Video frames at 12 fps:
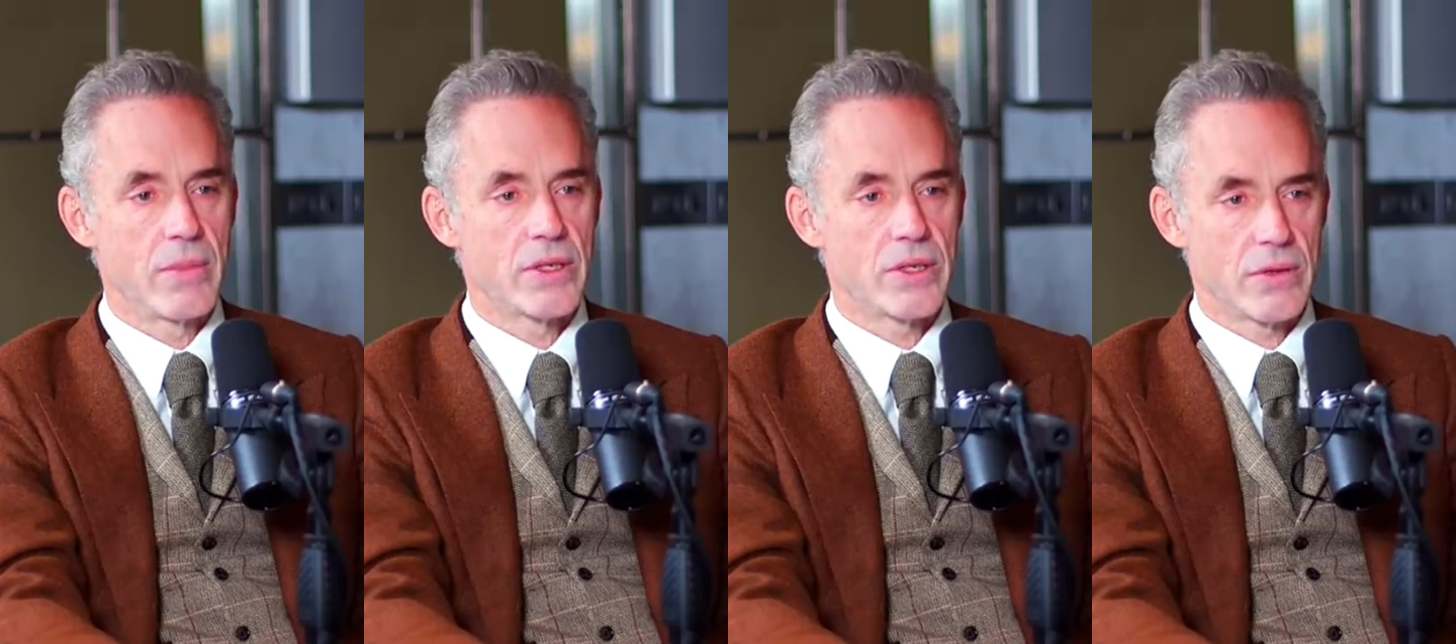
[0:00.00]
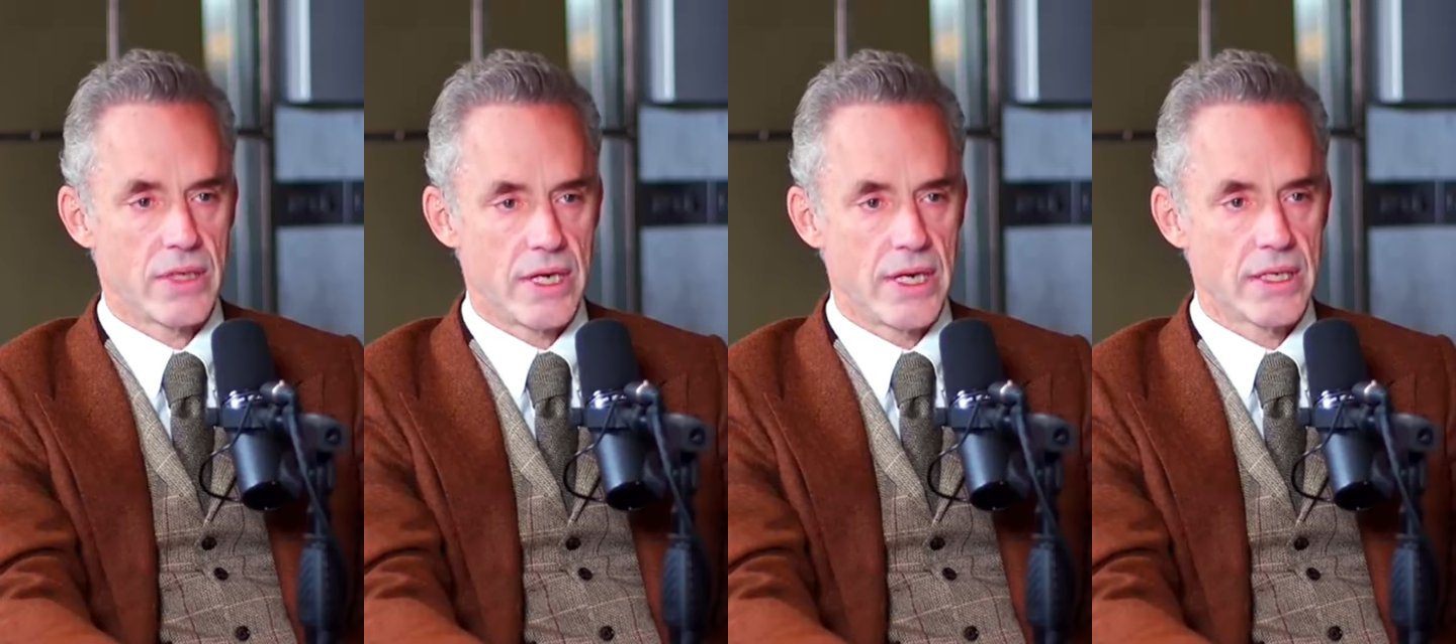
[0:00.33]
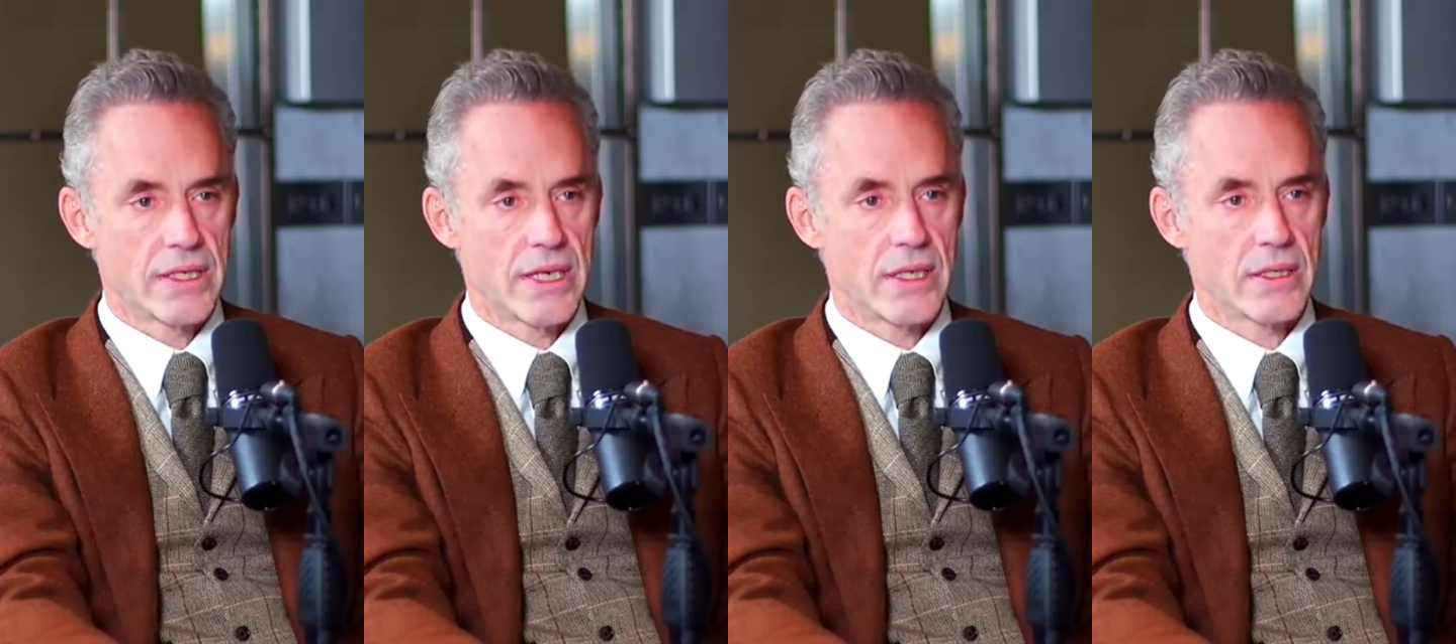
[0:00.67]
and so it kind
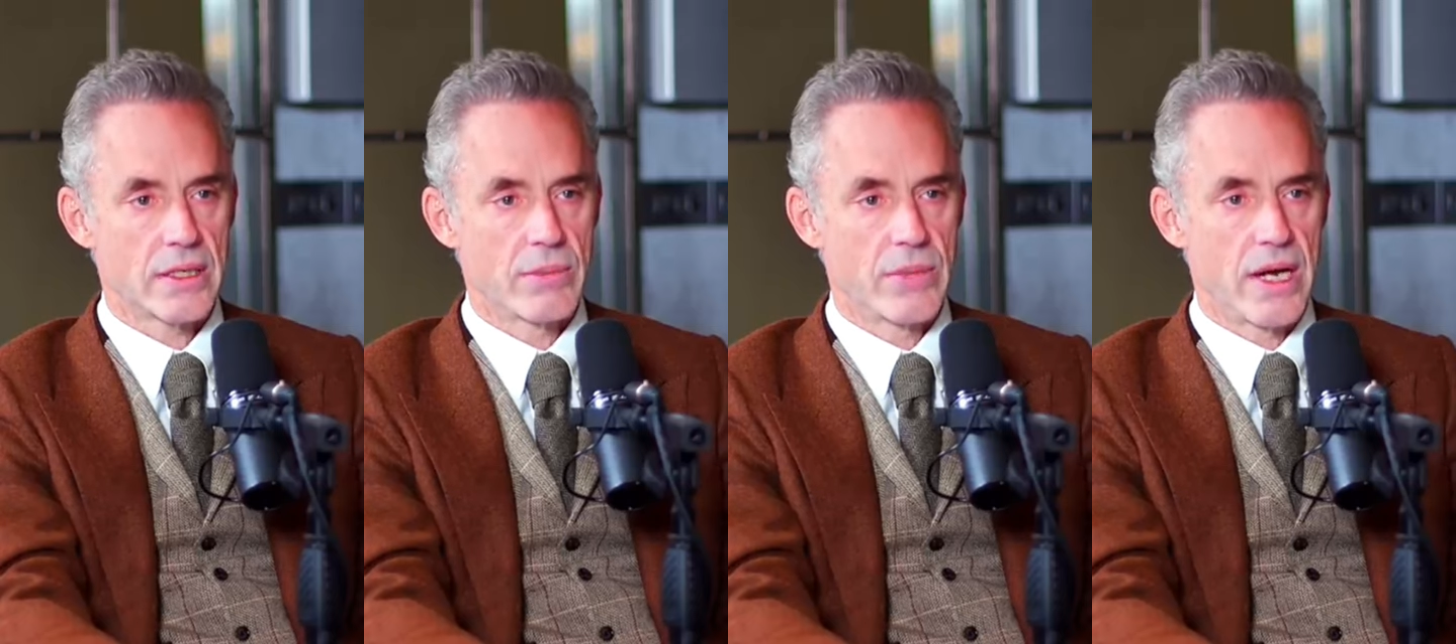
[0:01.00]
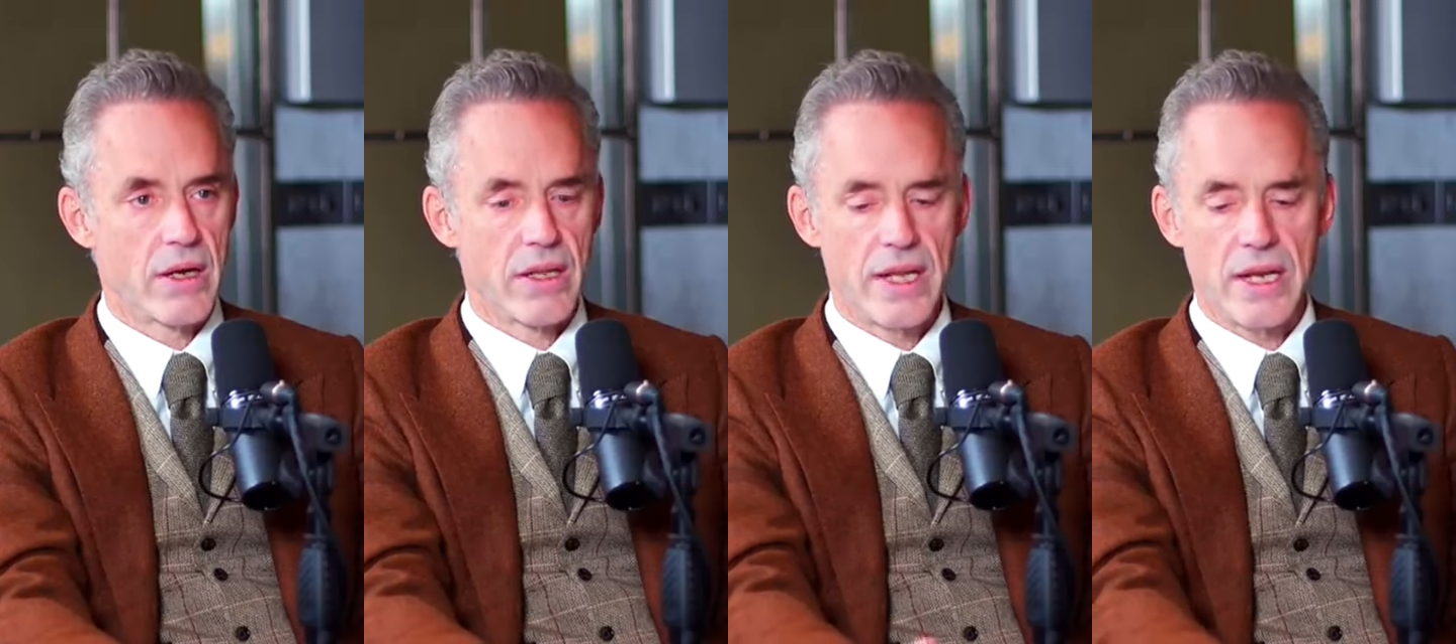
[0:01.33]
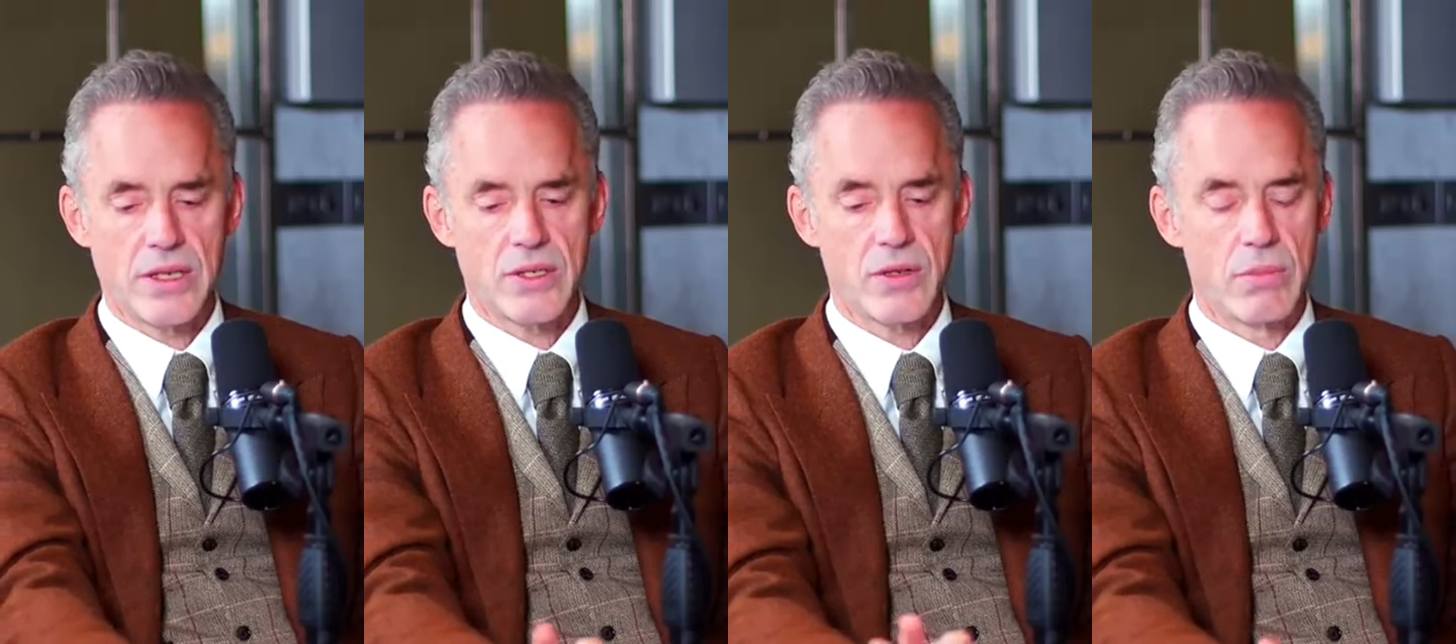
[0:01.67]
of settles them down, and then
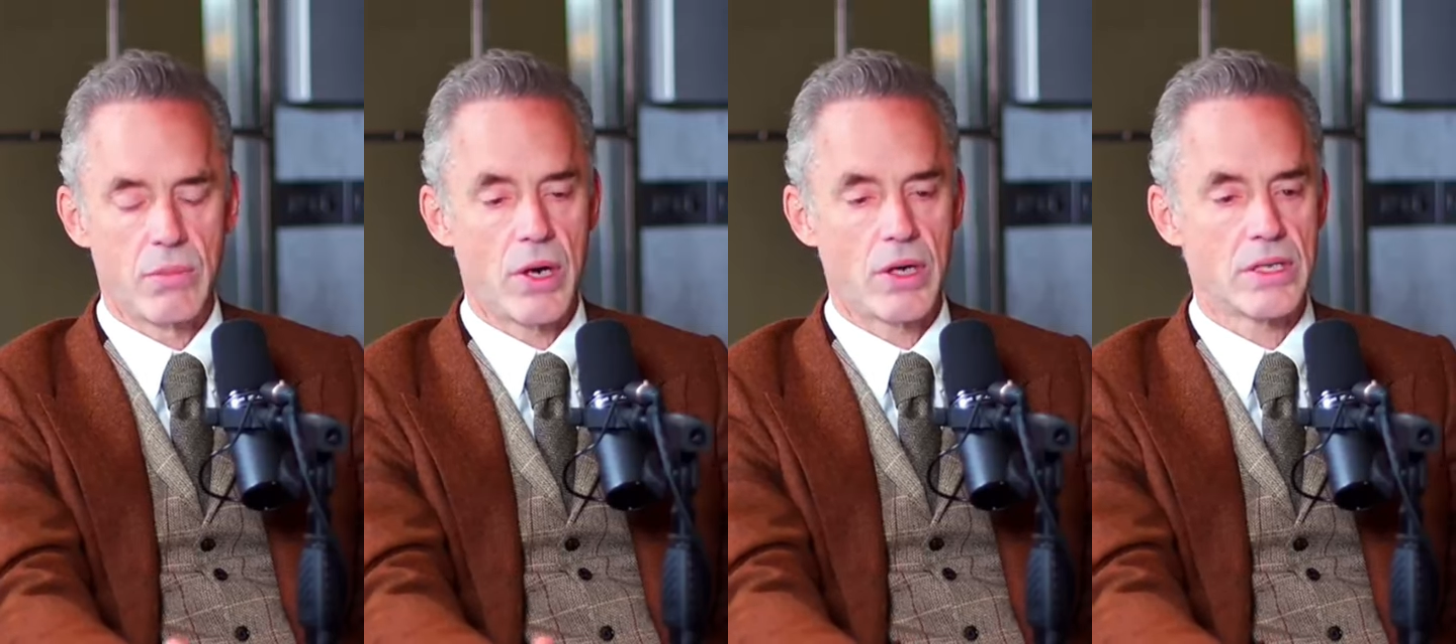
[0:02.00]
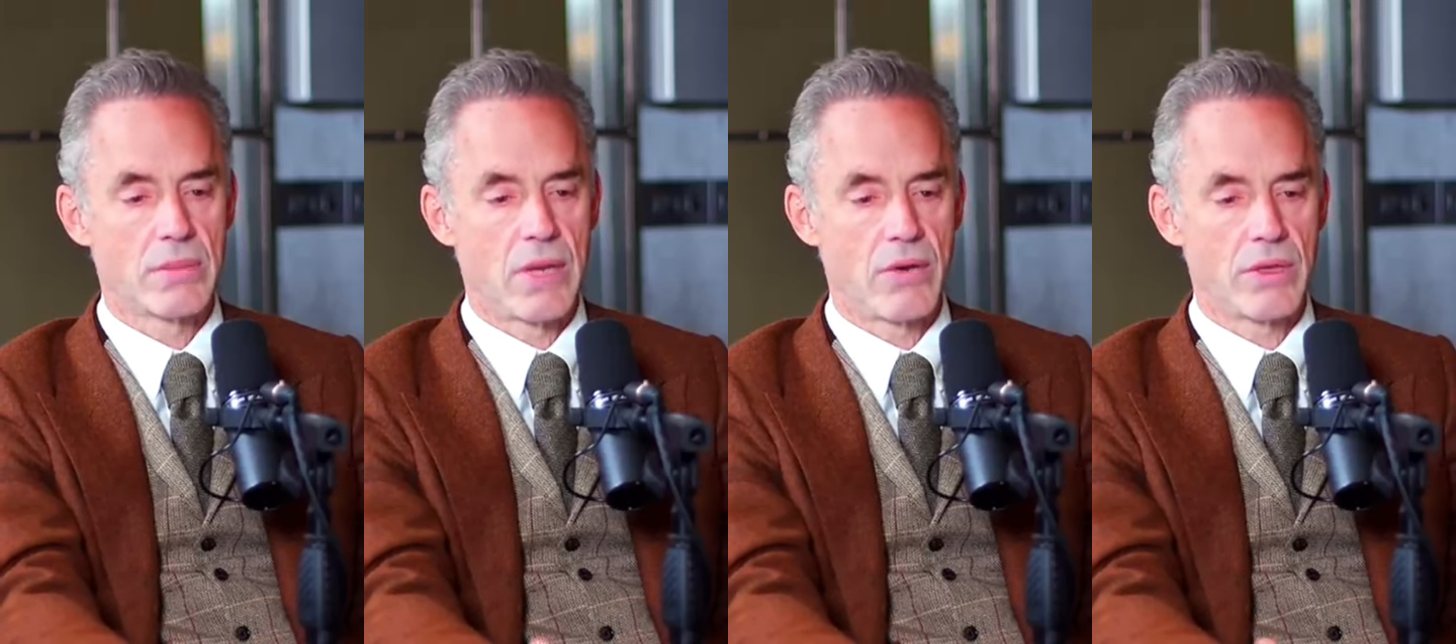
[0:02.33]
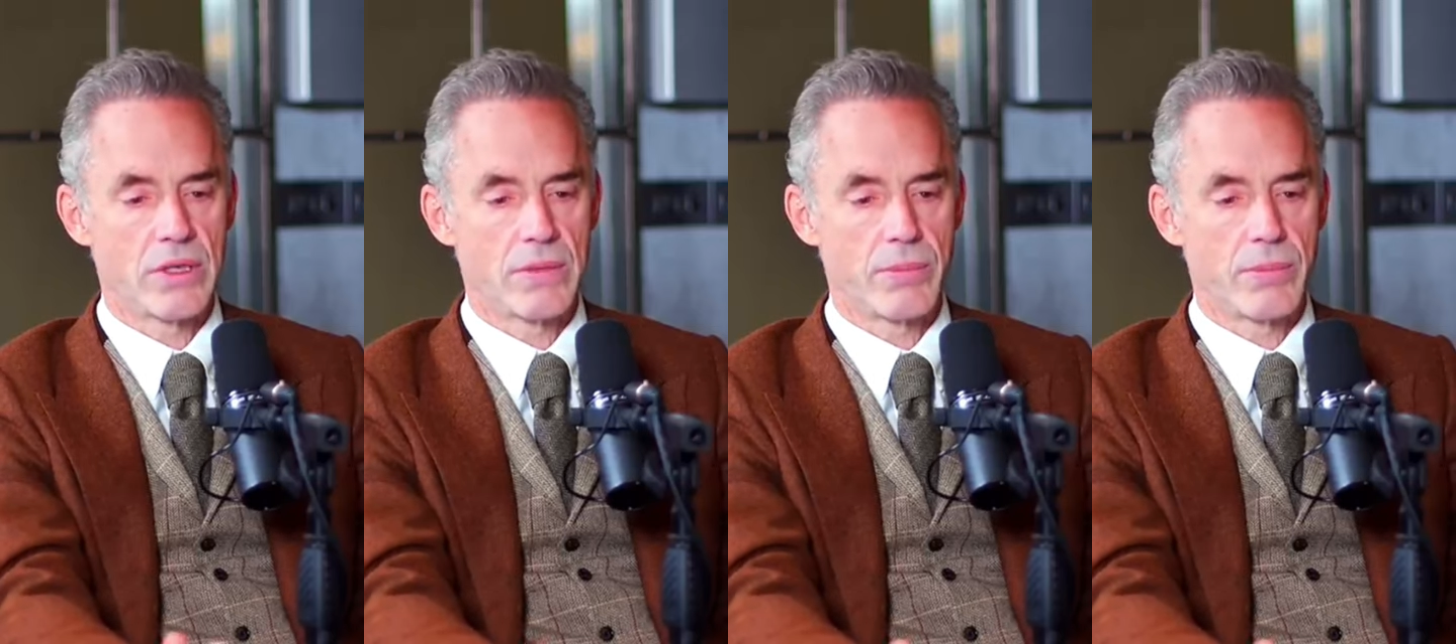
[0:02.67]
it sort of marks them out as